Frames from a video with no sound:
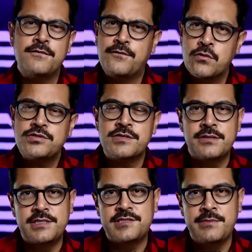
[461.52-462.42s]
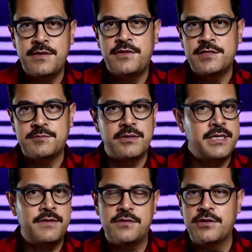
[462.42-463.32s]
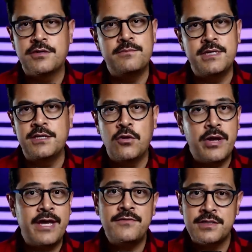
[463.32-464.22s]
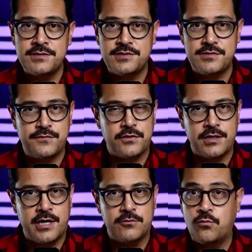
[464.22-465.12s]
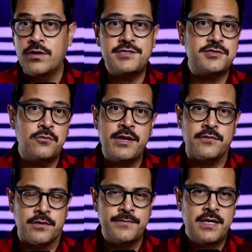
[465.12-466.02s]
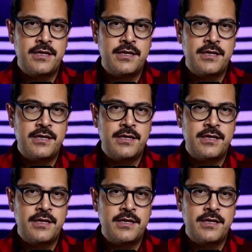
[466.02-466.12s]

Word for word: Unfortunately, some atheists believe that there can be no evidence for God whatsoever,